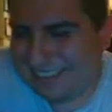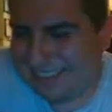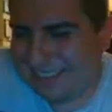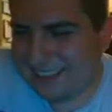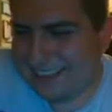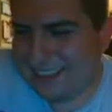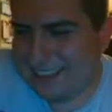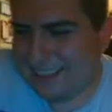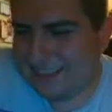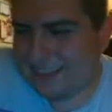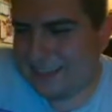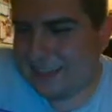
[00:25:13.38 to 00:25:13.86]
I
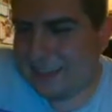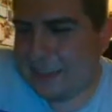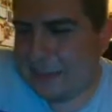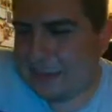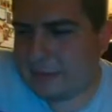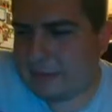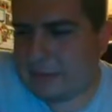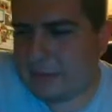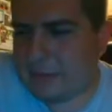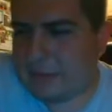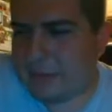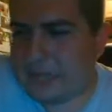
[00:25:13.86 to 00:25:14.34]

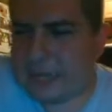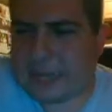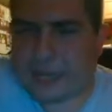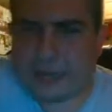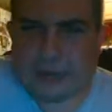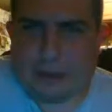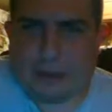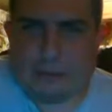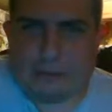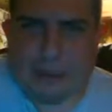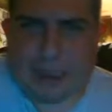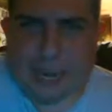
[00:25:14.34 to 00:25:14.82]
was gonna say
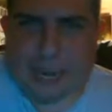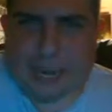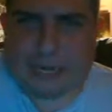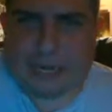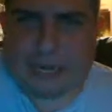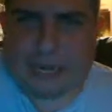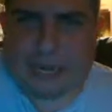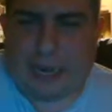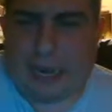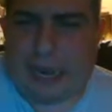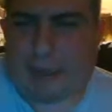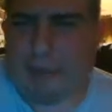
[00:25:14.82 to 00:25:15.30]
good bad
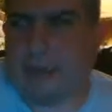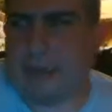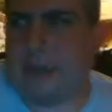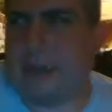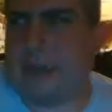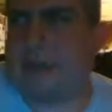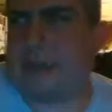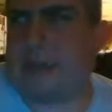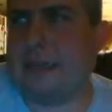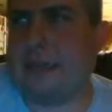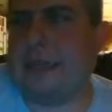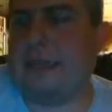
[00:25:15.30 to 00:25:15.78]
guy, but it
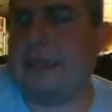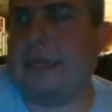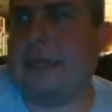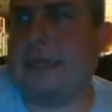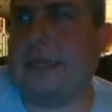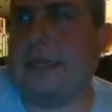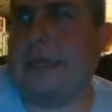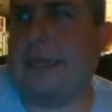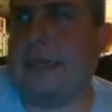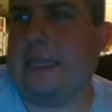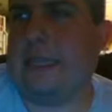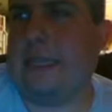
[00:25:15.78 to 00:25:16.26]
doesn't.
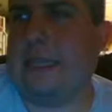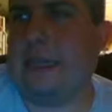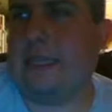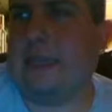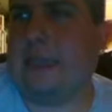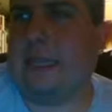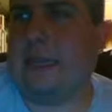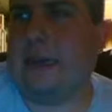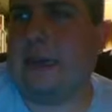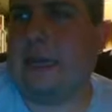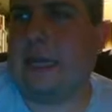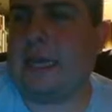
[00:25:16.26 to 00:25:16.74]
You
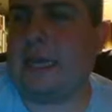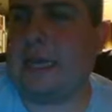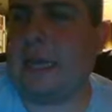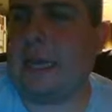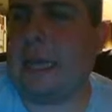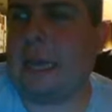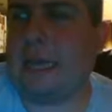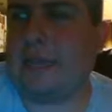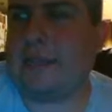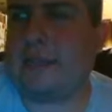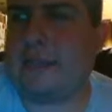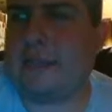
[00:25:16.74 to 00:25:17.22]
know that
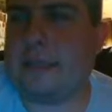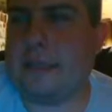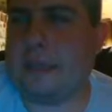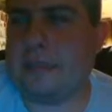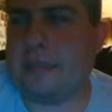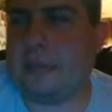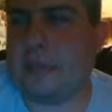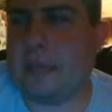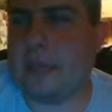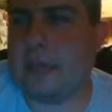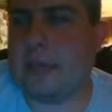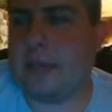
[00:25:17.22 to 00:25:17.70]
has
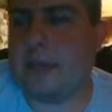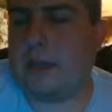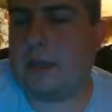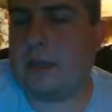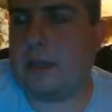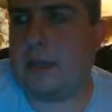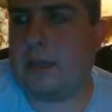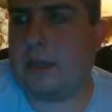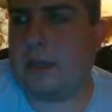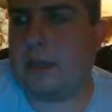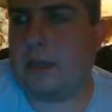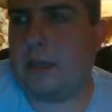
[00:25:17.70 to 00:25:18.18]
some
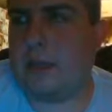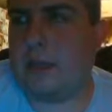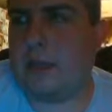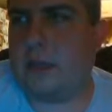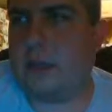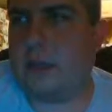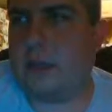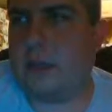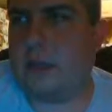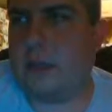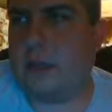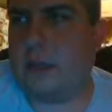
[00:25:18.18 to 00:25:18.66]

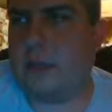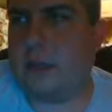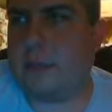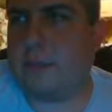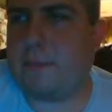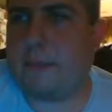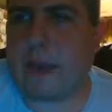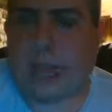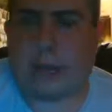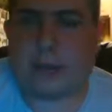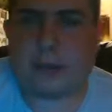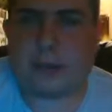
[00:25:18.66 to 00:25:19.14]

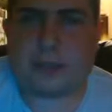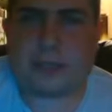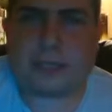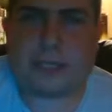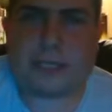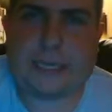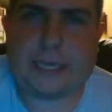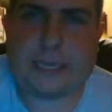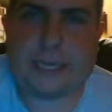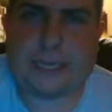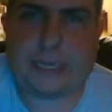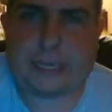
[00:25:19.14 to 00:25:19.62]

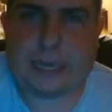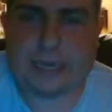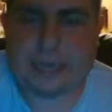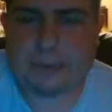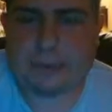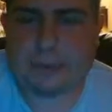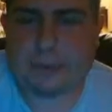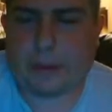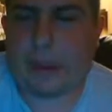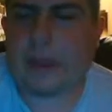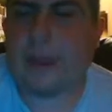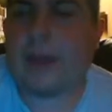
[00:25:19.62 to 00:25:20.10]
hypocrisy,
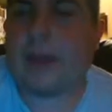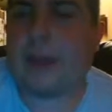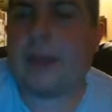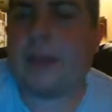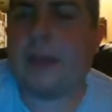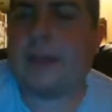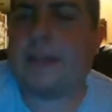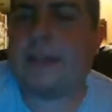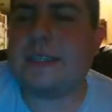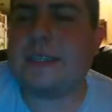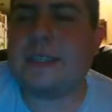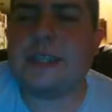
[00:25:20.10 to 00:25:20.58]
anyway, at
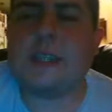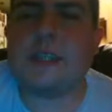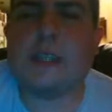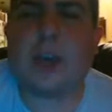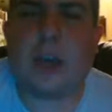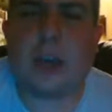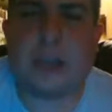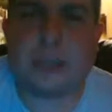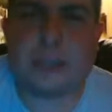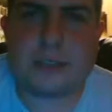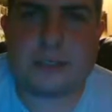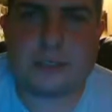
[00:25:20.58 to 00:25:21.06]
least a
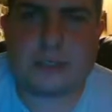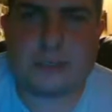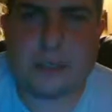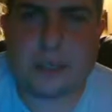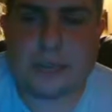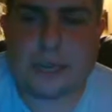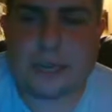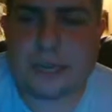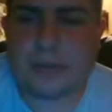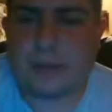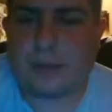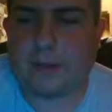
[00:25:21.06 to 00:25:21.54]
touch of it,
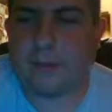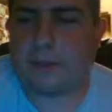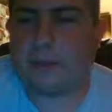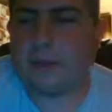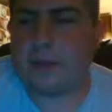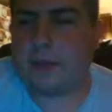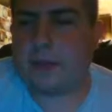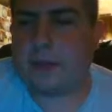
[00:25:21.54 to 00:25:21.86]
you know,